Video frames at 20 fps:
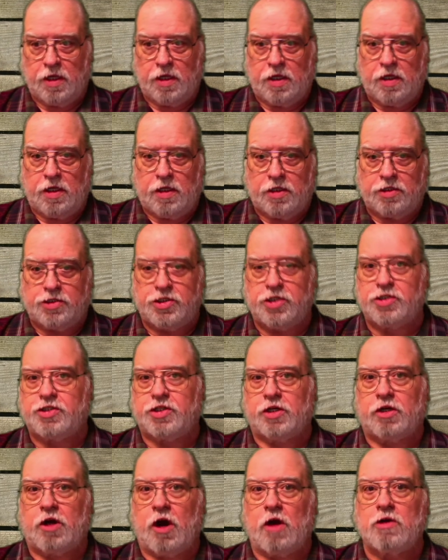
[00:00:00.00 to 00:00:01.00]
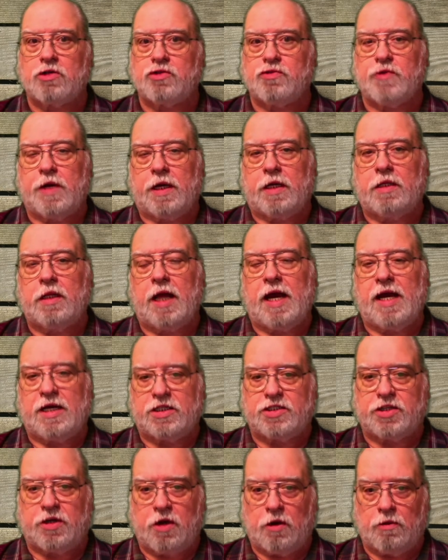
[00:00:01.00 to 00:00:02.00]
Just a cursory glance
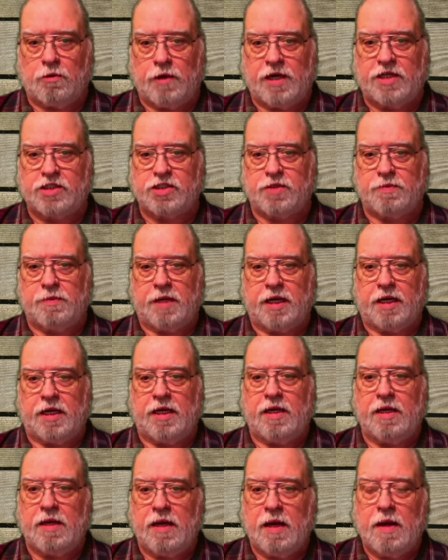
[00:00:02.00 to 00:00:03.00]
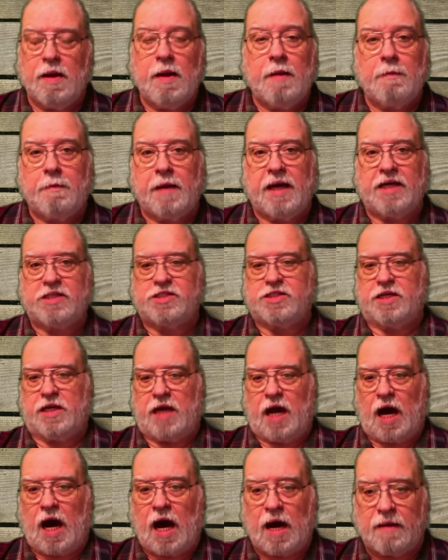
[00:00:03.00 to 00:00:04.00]
at her resume makes it
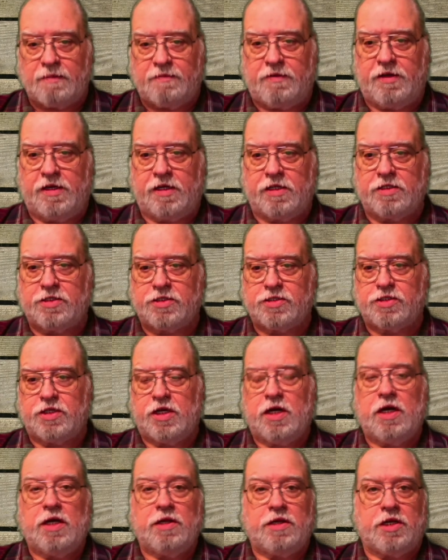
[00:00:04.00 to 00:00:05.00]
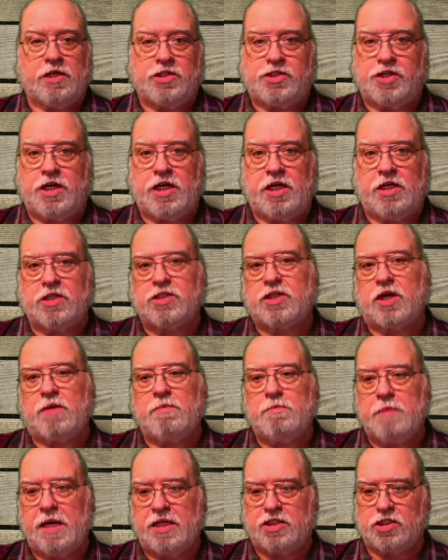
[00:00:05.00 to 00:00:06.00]
obvious that she is
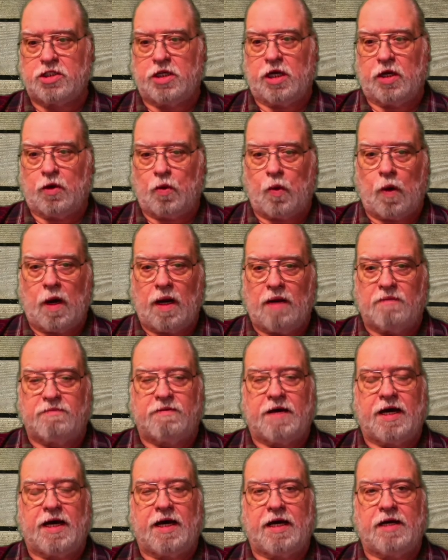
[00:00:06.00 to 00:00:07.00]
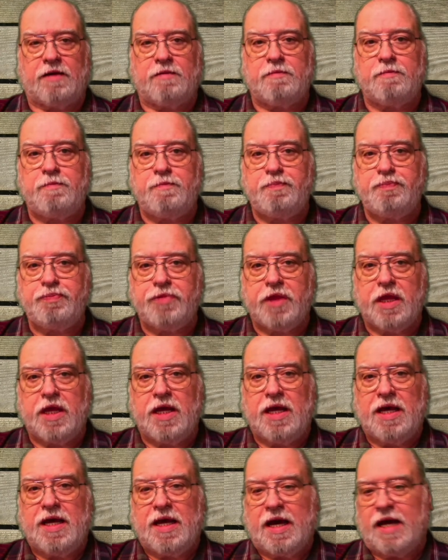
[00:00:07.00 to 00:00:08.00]
immensely qualified.
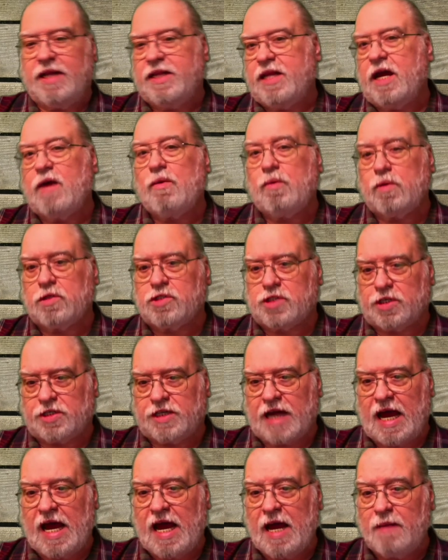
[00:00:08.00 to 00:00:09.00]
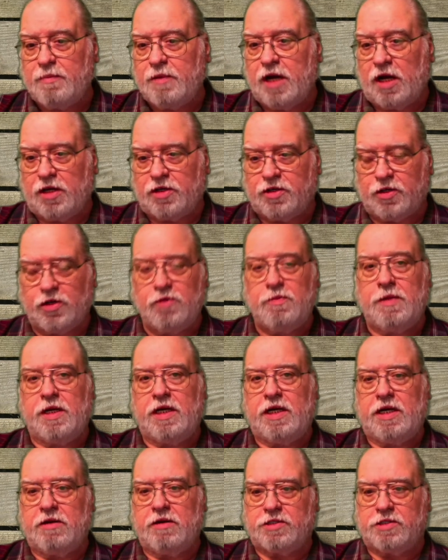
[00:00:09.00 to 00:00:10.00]
And there was a time not too many
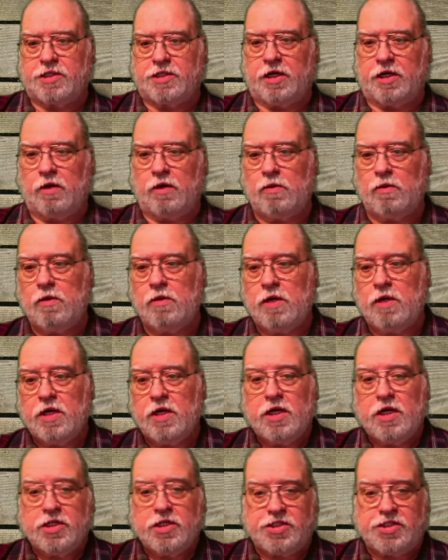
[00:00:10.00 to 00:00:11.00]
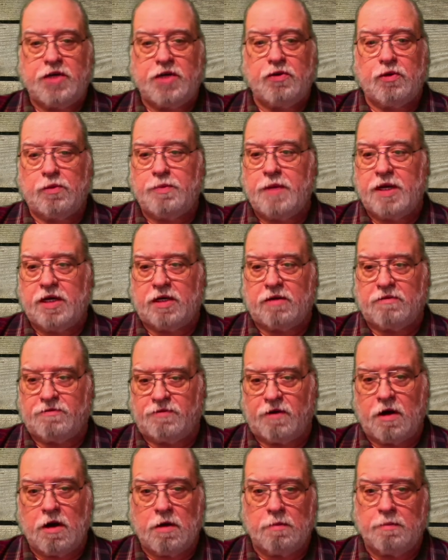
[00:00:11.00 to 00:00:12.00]
years ago, she would be
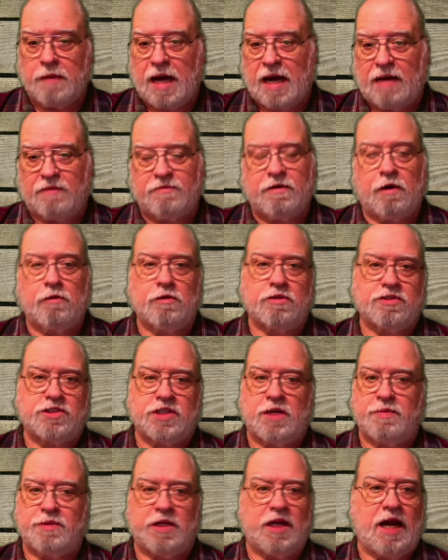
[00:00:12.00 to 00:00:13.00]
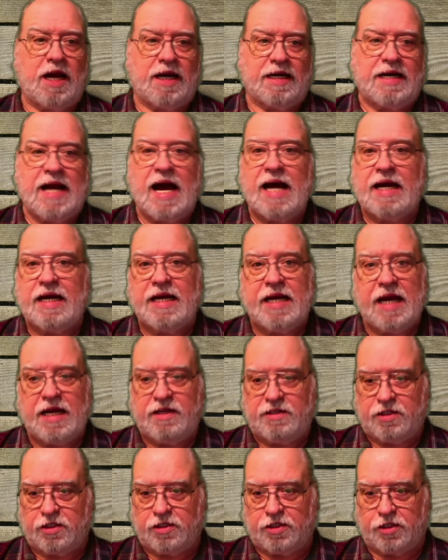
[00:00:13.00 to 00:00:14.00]
confirmed by a vote of something like
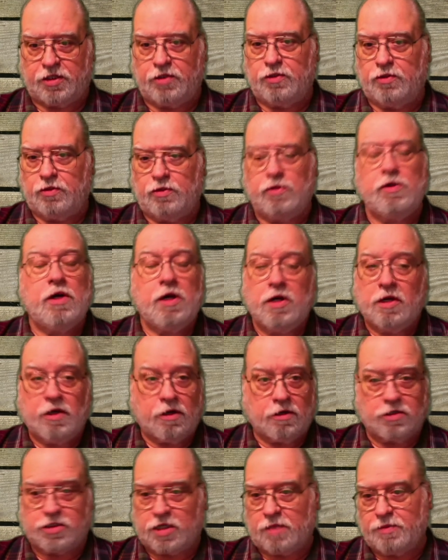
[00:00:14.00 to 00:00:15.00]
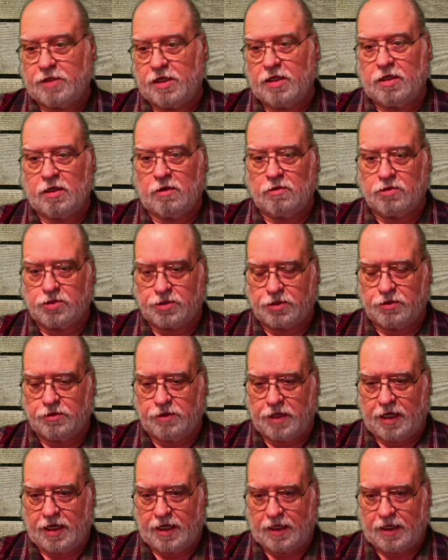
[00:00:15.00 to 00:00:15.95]
98-2 or something close to that.